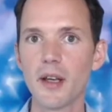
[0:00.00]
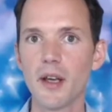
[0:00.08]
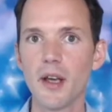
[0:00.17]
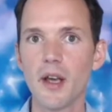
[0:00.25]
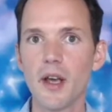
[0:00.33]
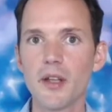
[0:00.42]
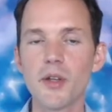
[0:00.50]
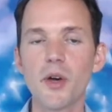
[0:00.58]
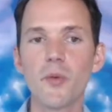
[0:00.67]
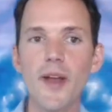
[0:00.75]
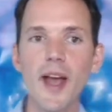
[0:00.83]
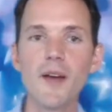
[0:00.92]
So if
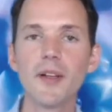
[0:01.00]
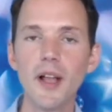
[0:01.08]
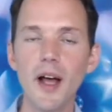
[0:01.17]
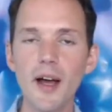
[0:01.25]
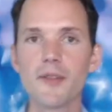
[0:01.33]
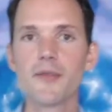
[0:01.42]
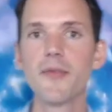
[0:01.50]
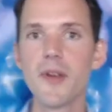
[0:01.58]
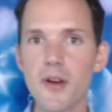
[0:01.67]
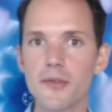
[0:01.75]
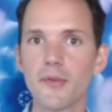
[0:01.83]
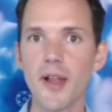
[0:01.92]
we have a lot of fear
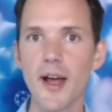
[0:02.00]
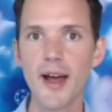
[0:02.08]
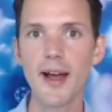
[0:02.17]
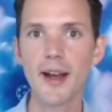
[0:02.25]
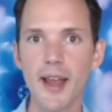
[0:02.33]
of lack